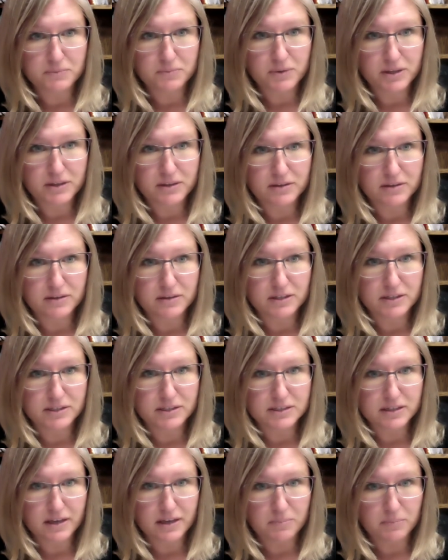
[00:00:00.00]
with the
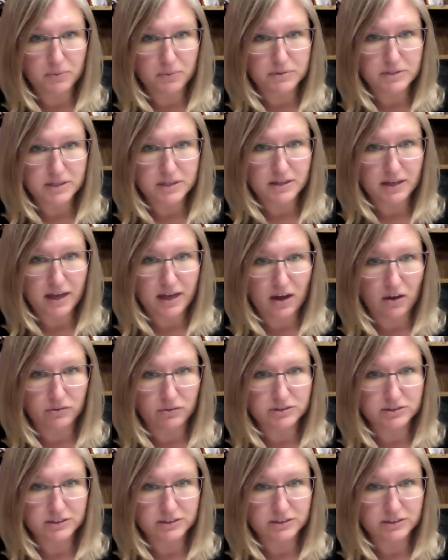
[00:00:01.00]
disciples in the house